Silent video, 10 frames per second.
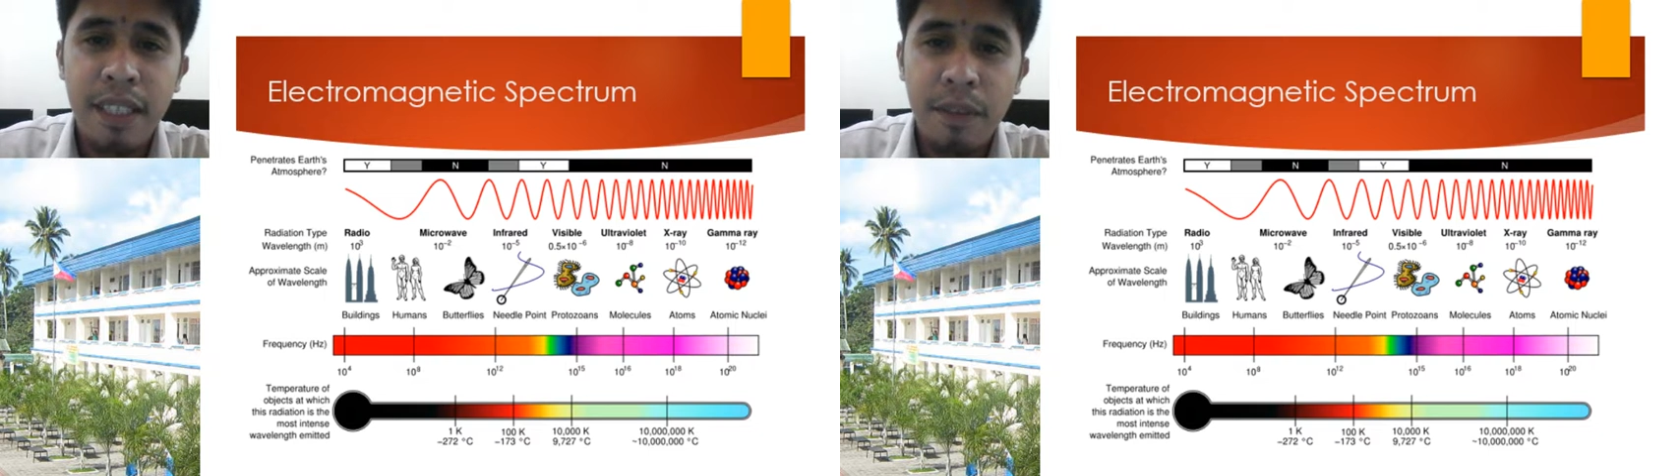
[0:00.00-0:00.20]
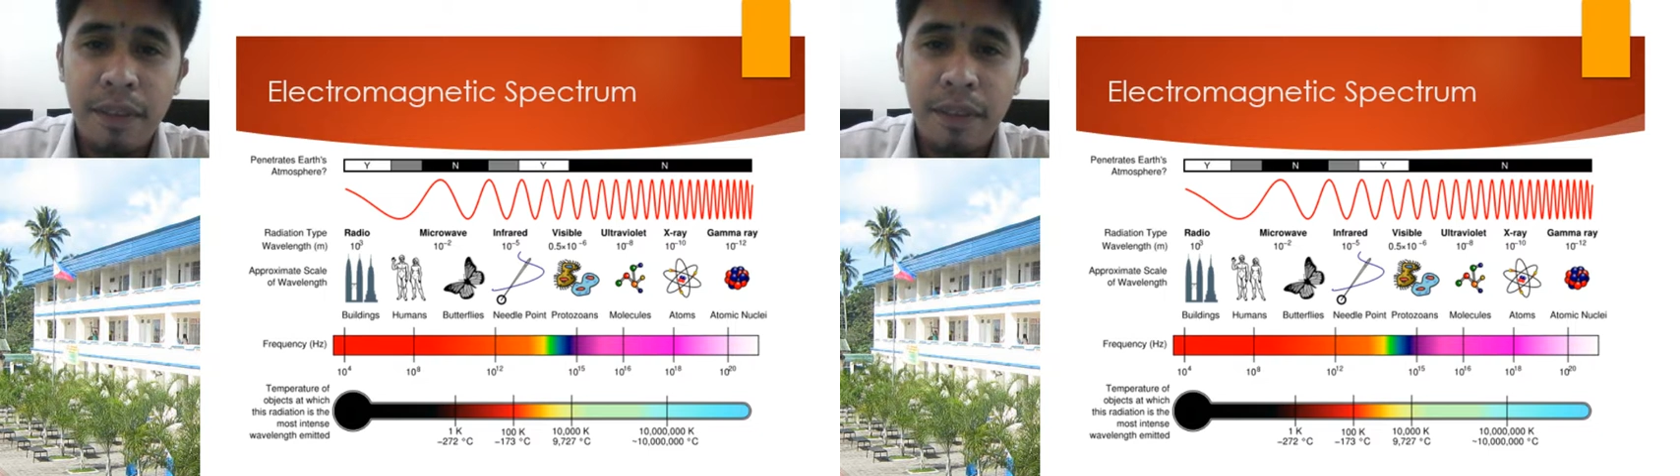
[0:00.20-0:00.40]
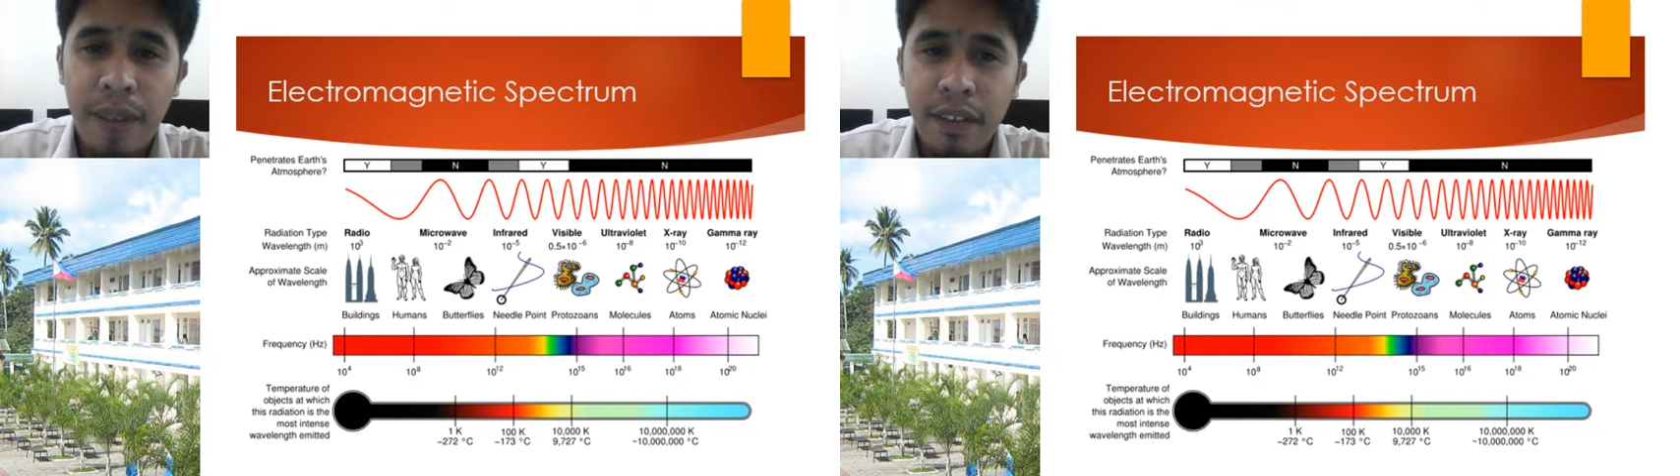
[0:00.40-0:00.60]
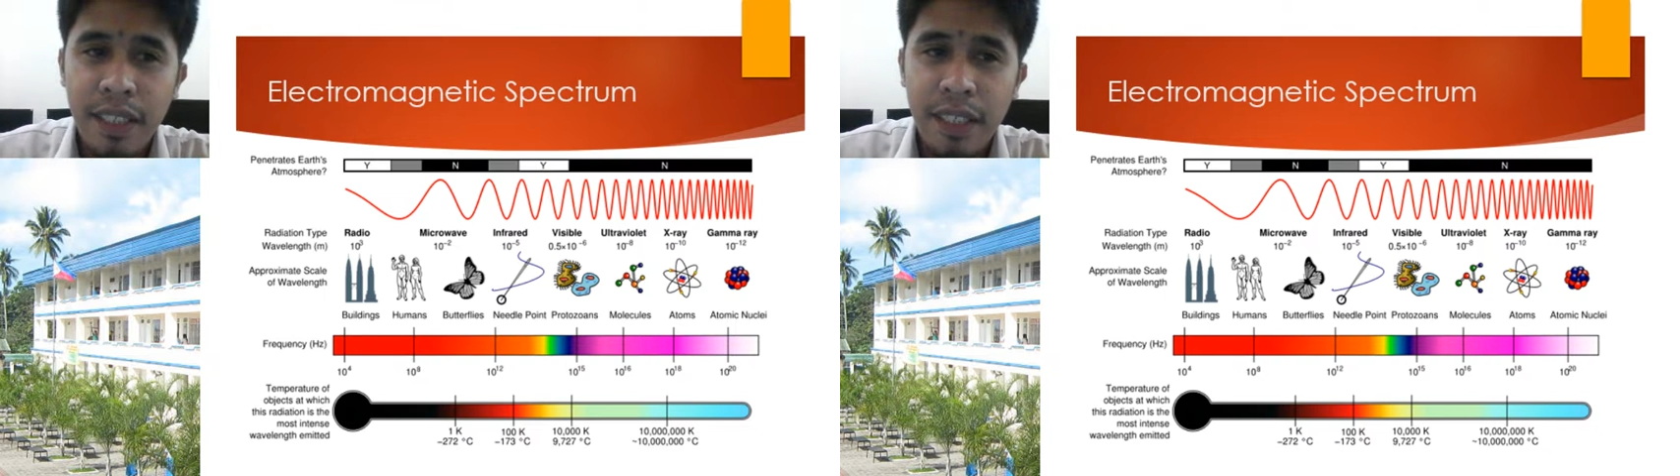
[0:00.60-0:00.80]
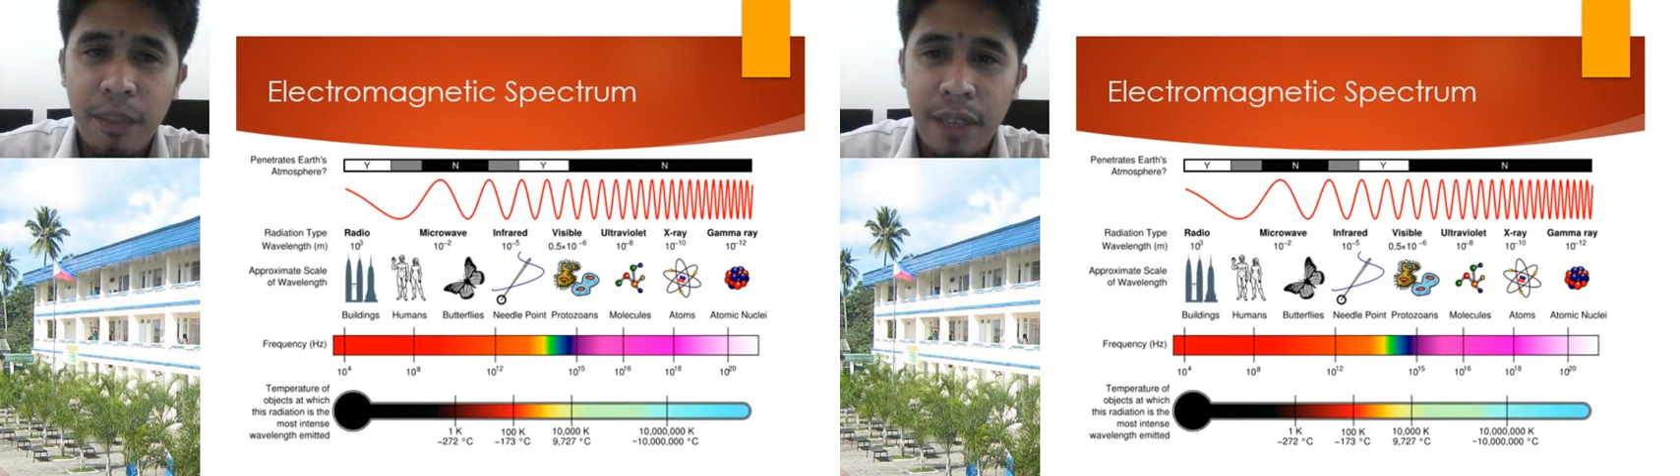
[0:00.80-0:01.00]
with
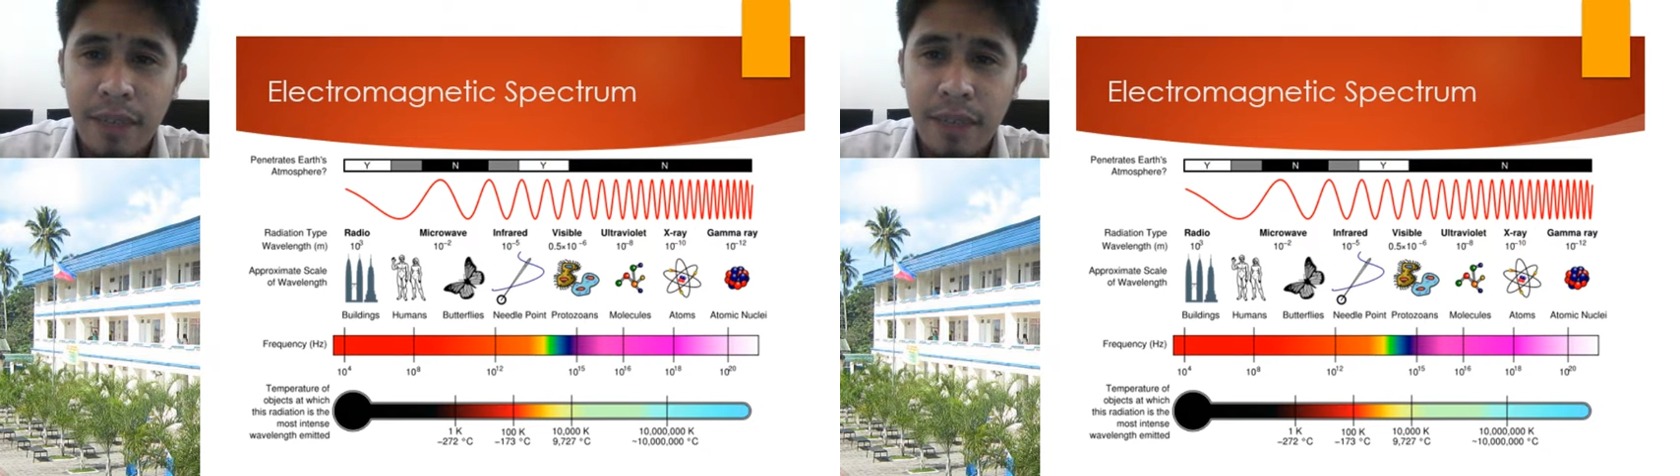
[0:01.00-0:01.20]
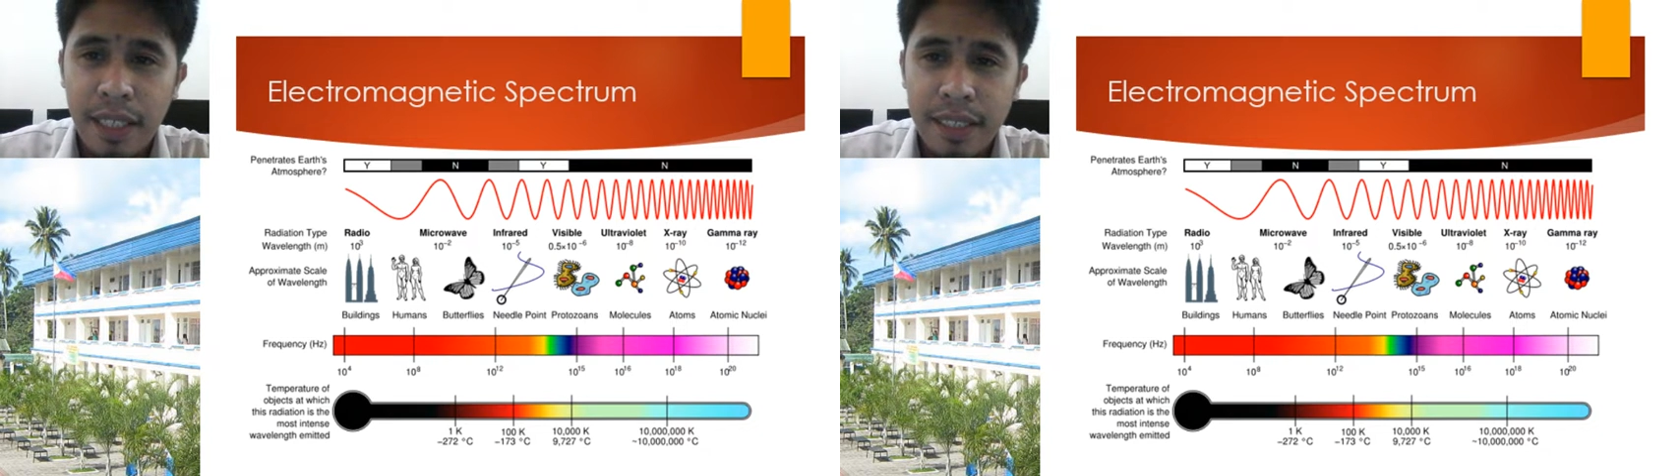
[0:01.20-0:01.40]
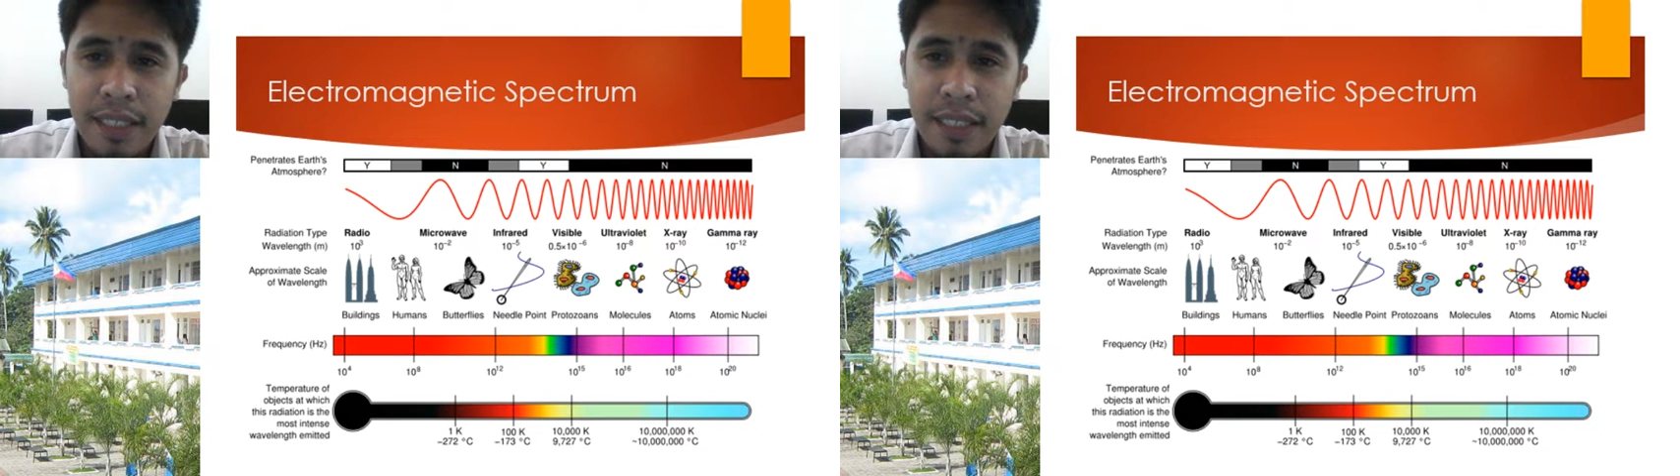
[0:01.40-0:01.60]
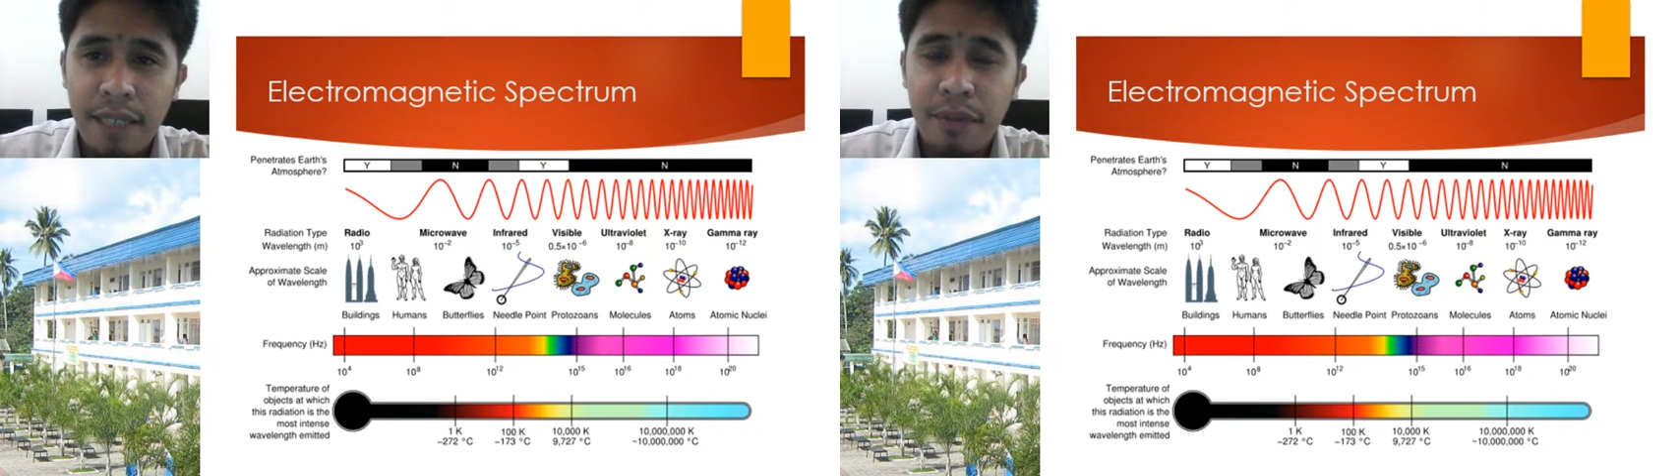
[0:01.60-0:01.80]
varying wavelengths,